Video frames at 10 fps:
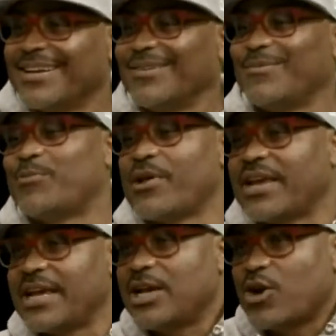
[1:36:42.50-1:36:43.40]
My brother
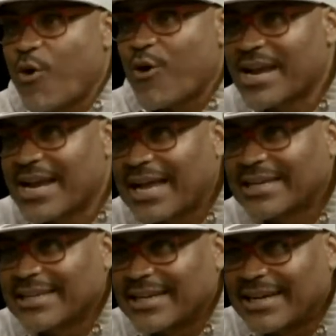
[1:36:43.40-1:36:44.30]
Ecor, he got
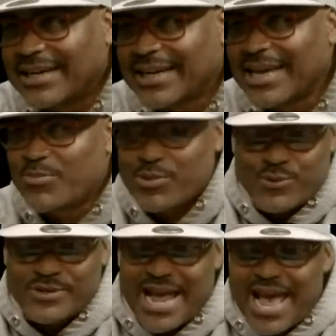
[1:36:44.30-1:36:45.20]
the Hebrew
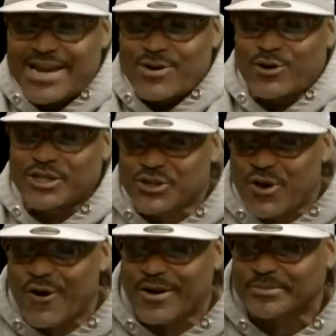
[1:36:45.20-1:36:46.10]
tat on his arm.